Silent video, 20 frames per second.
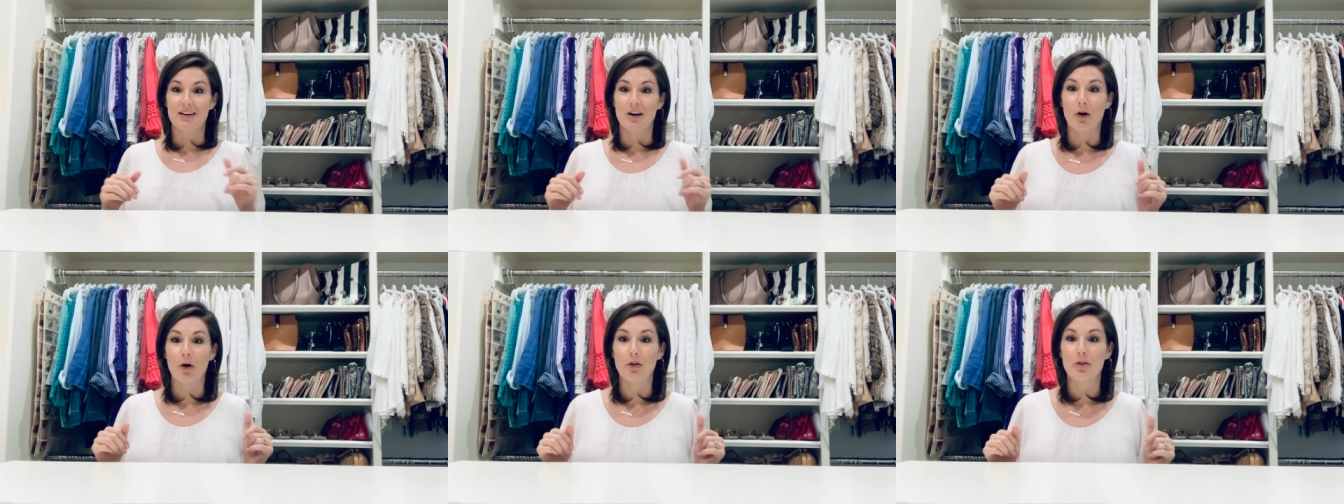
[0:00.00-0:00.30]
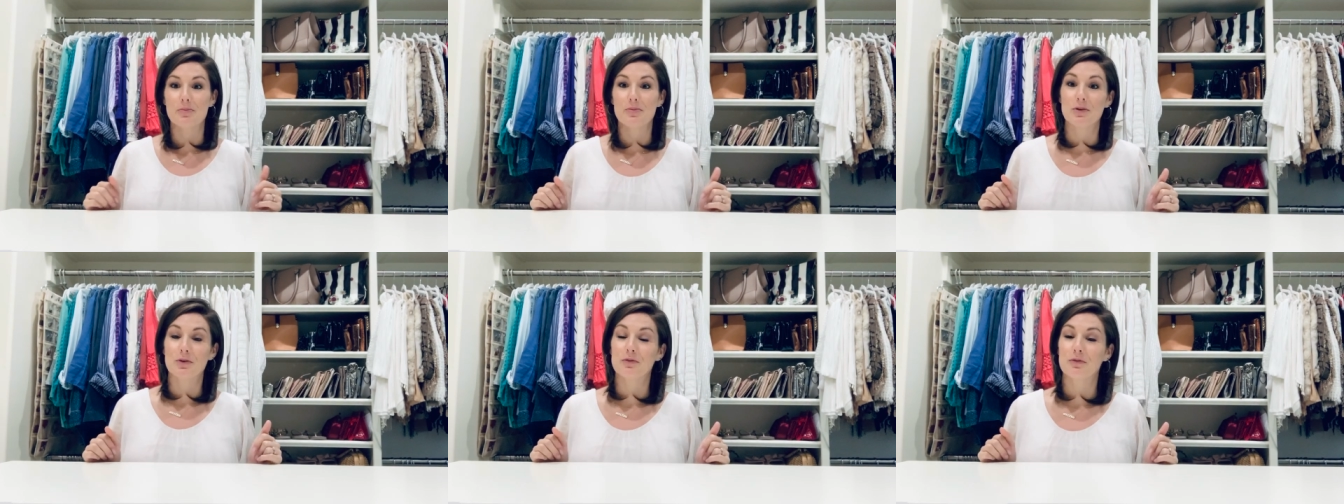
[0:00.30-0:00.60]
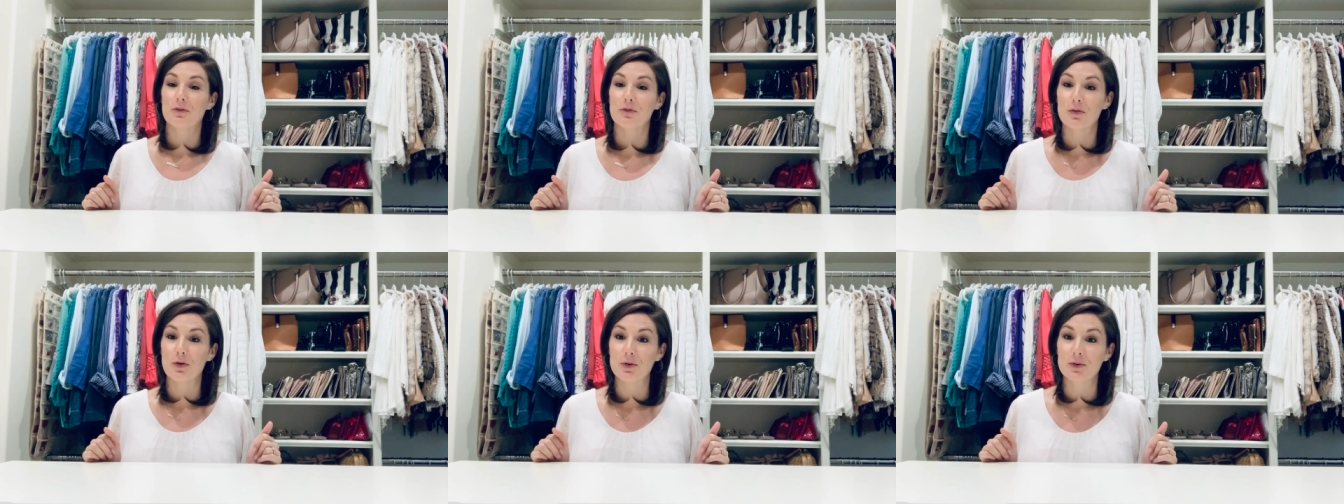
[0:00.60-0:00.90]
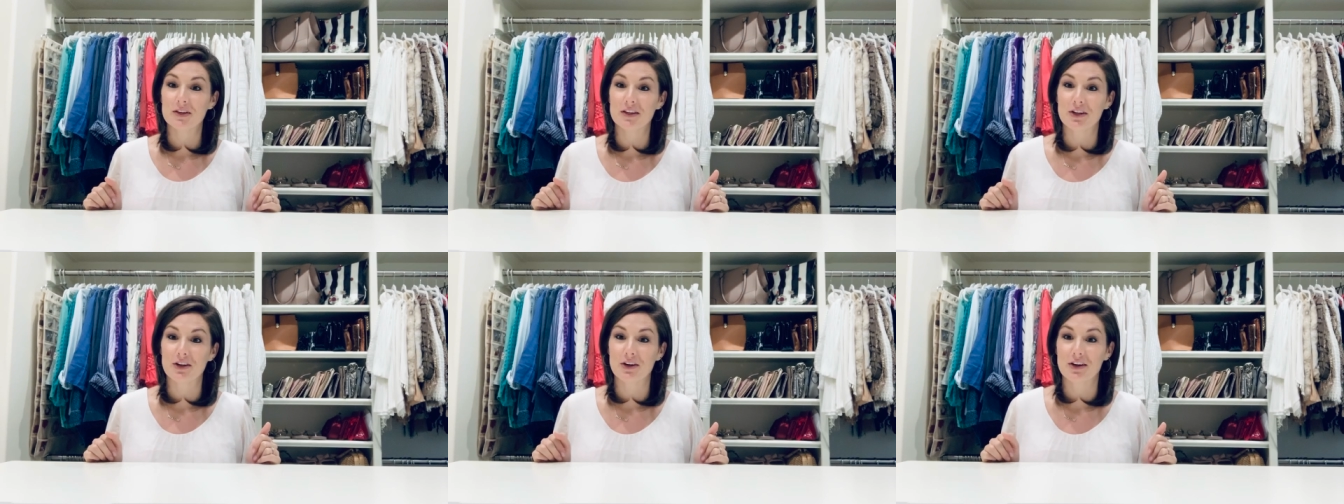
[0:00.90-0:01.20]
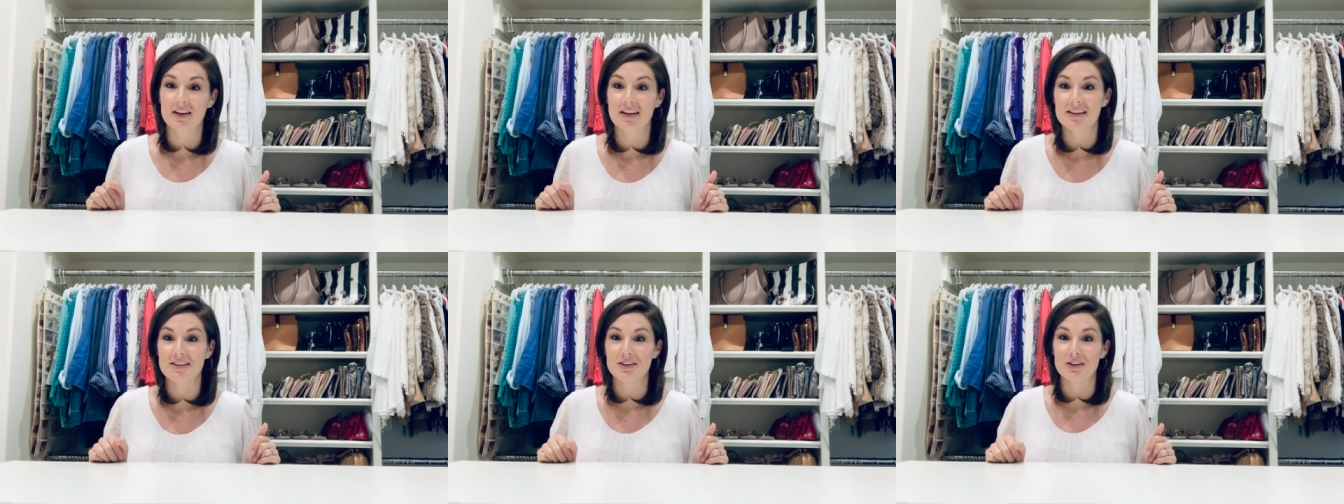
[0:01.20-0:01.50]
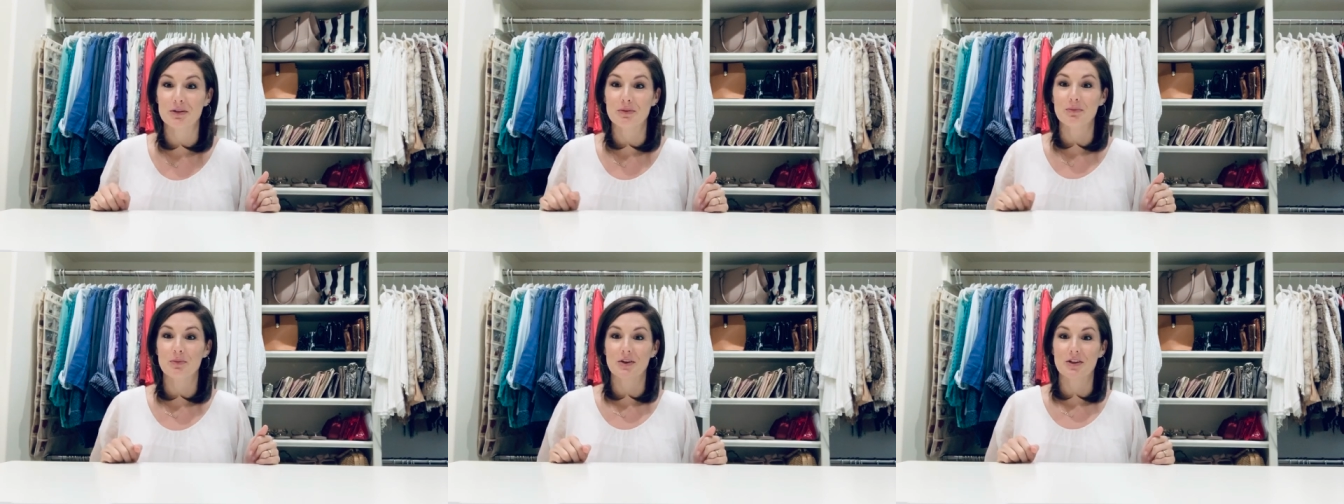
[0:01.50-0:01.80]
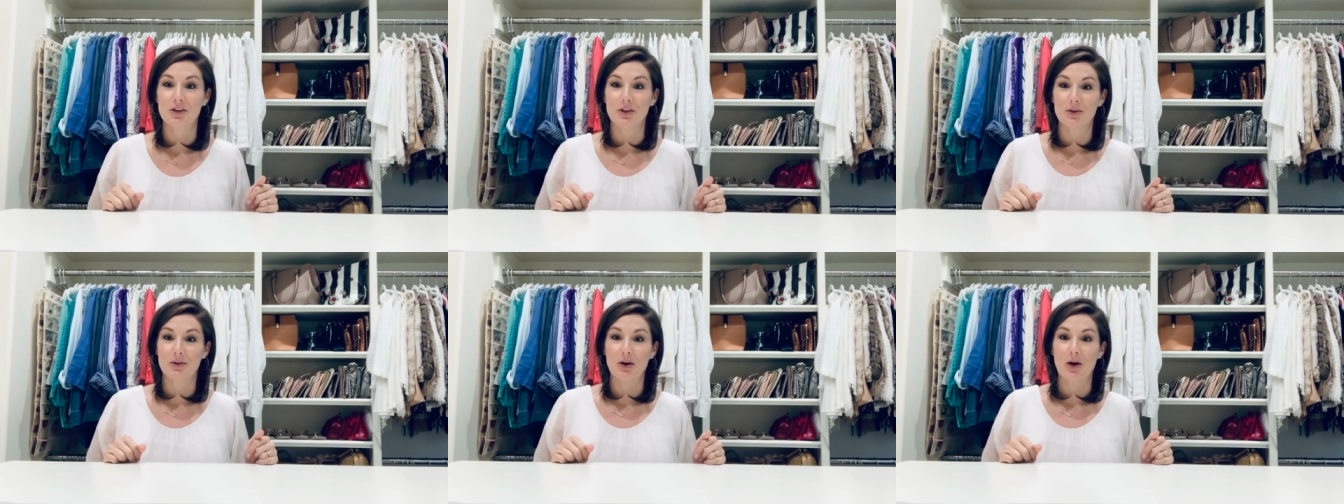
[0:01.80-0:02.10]
all the beautiful folding you're going to do when
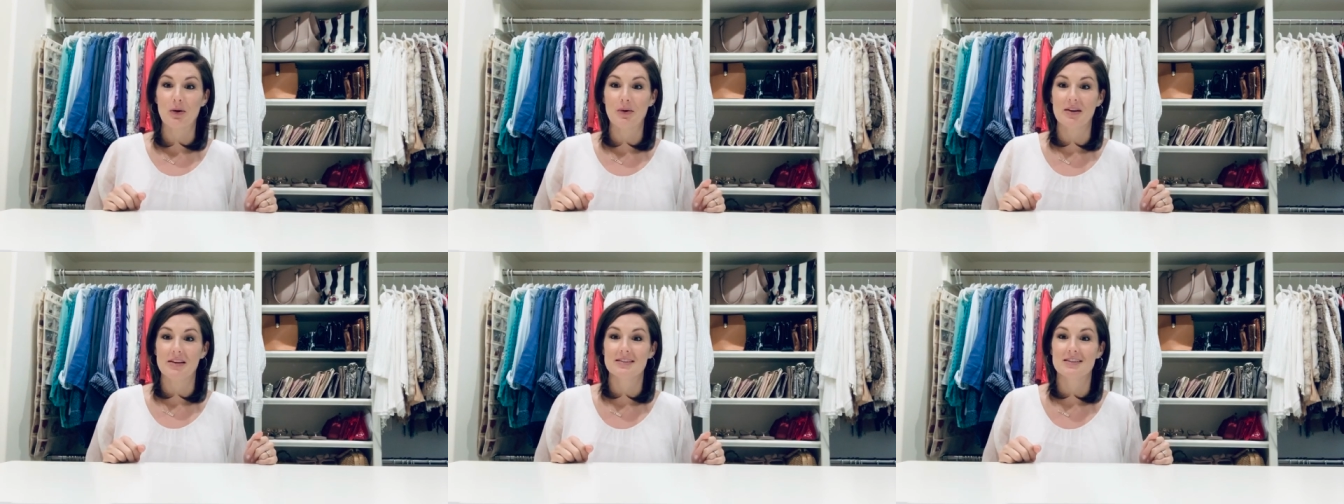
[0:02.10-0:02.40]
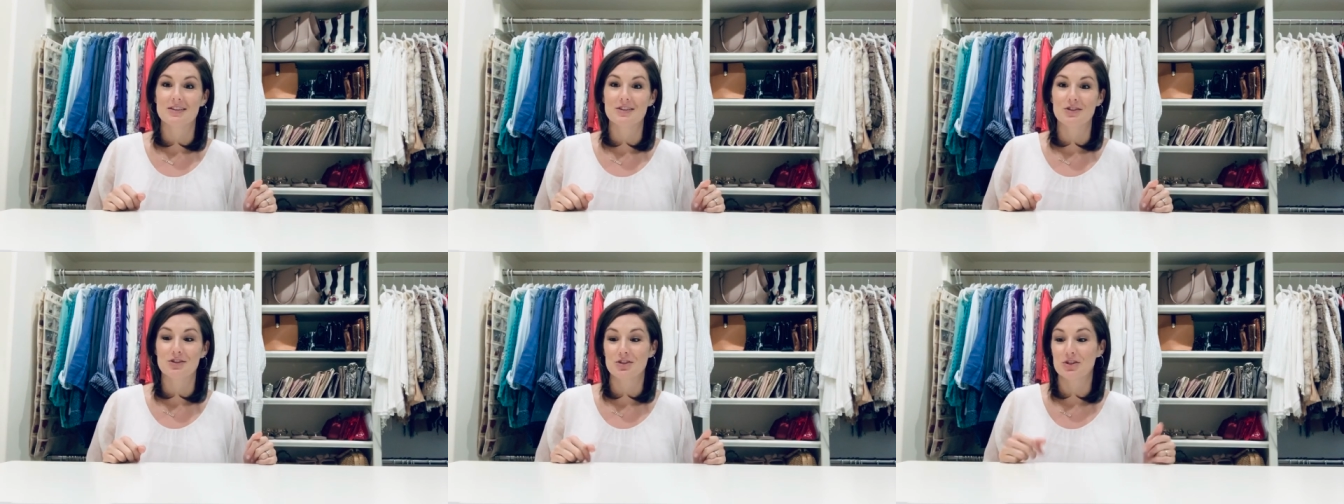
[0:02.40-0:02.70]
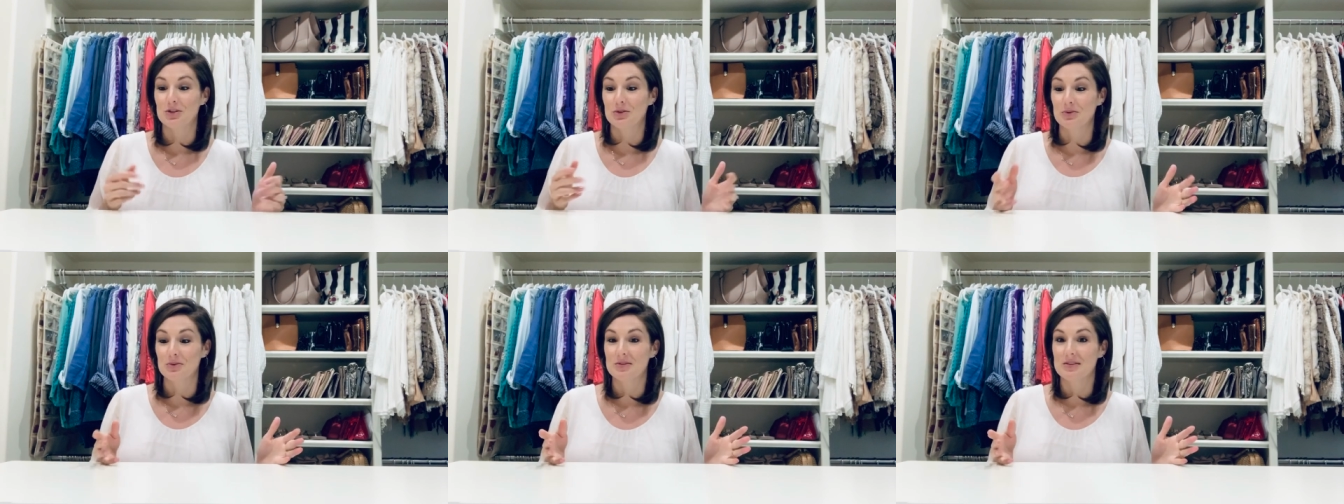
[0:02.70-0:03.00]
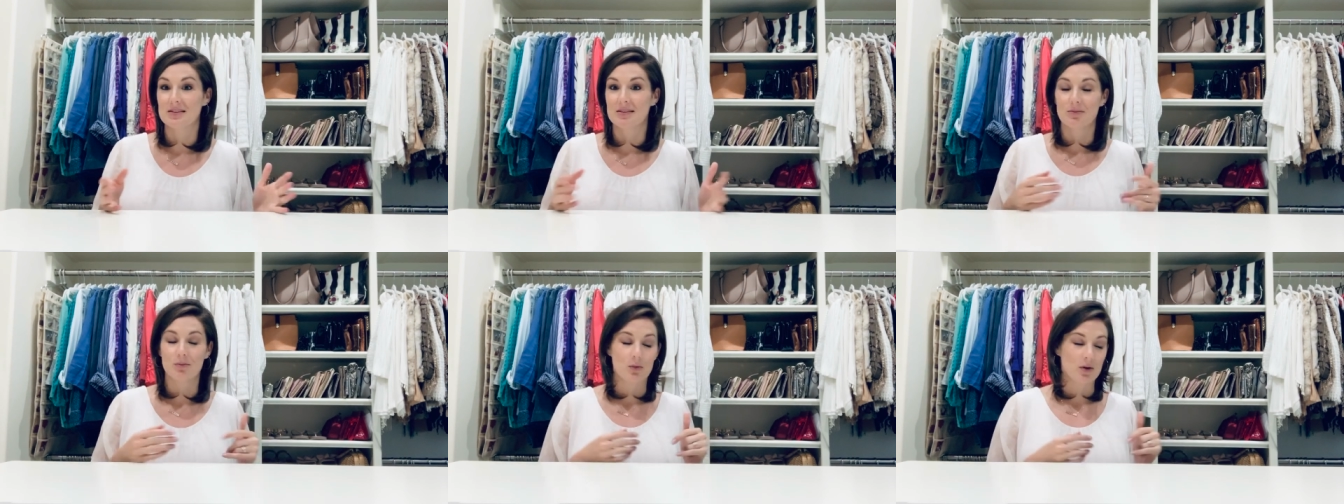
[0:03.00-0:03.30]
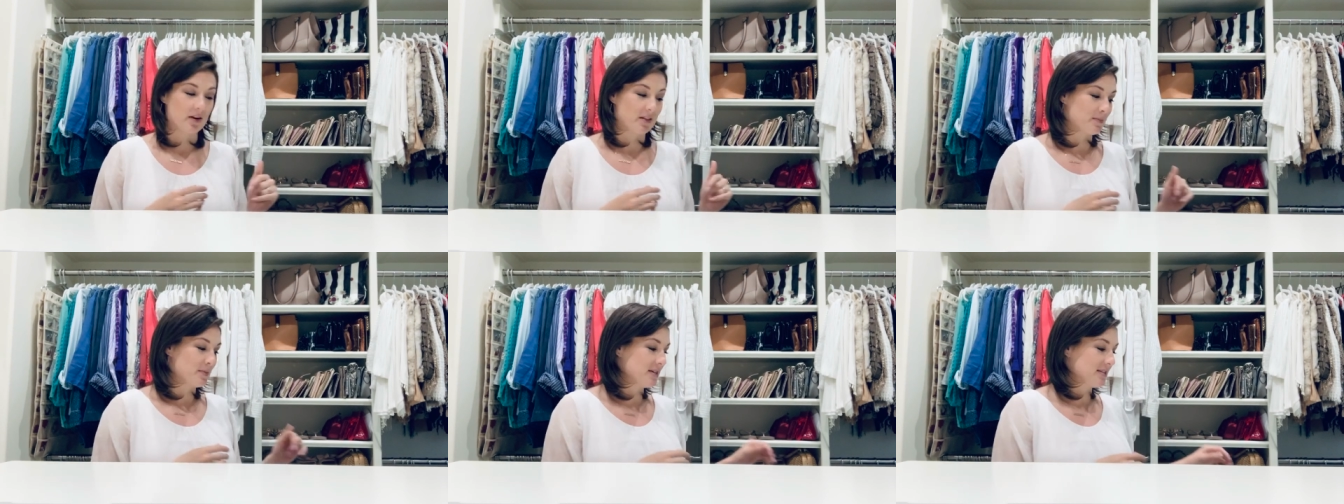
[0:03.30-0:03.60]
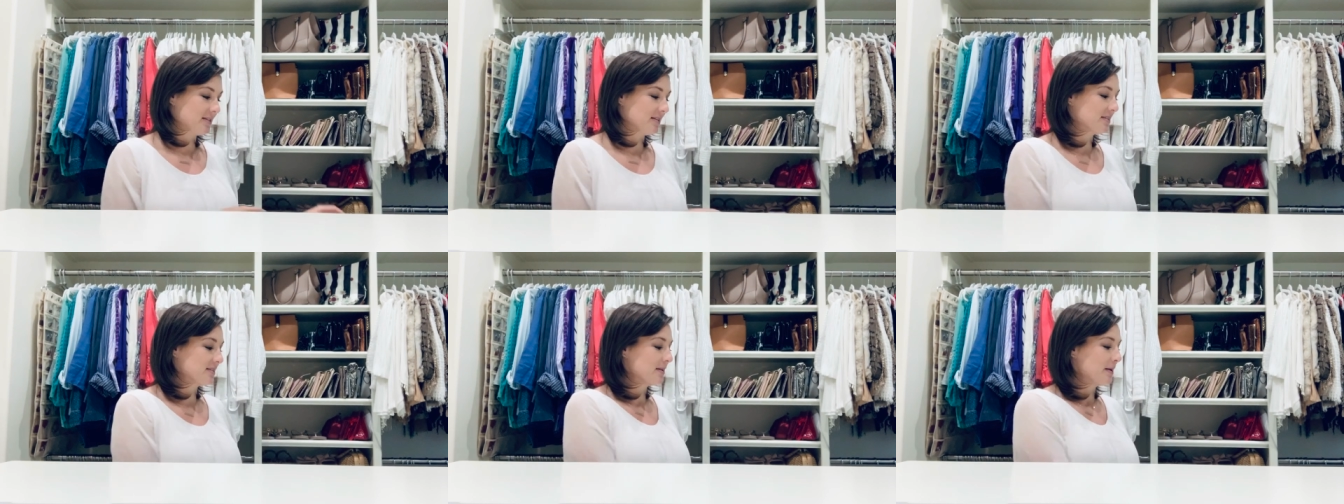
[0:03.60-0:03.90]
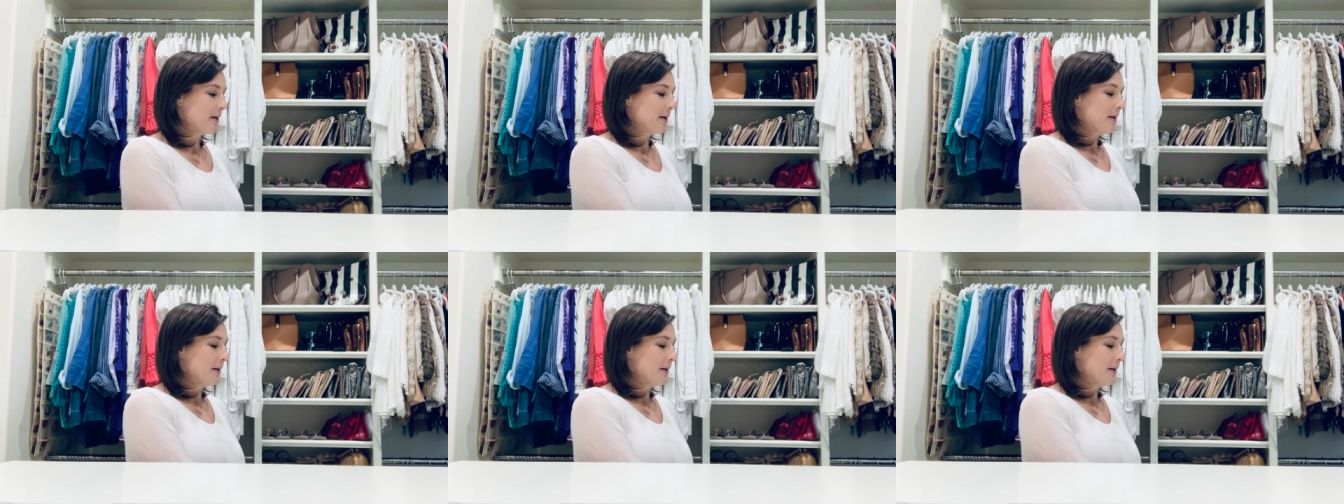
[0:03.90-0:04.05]
you go in to choose one of the pieces.